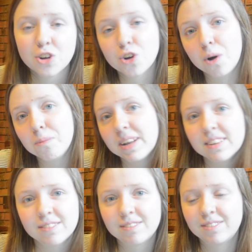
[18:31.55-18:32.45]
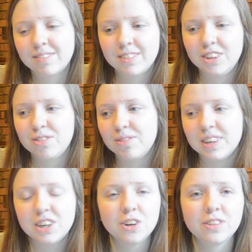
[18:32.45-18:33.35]
comment your
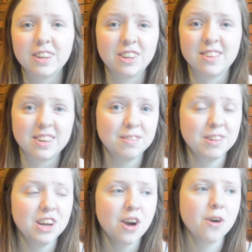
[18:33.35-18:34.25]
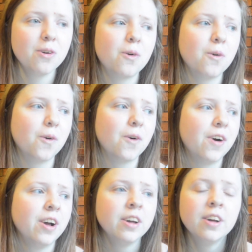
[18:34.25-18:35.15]
video that you did a video,
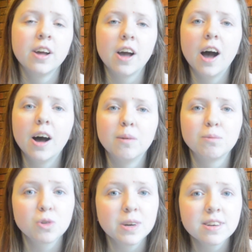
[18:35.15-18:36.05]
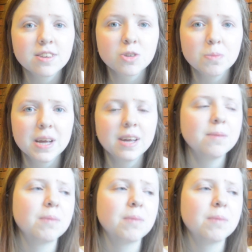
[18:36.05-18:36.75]
or tweet it to me.